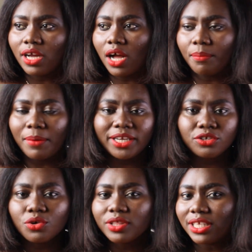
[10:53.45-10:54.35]
I
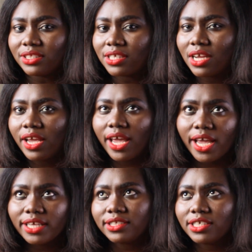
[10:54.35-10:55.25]
know that
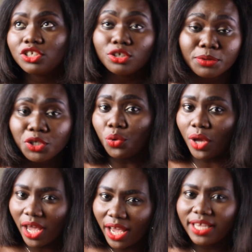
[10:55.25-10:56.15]

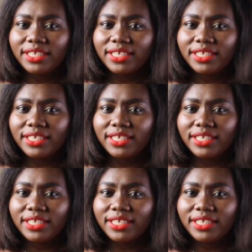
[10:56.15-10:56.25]
ACWA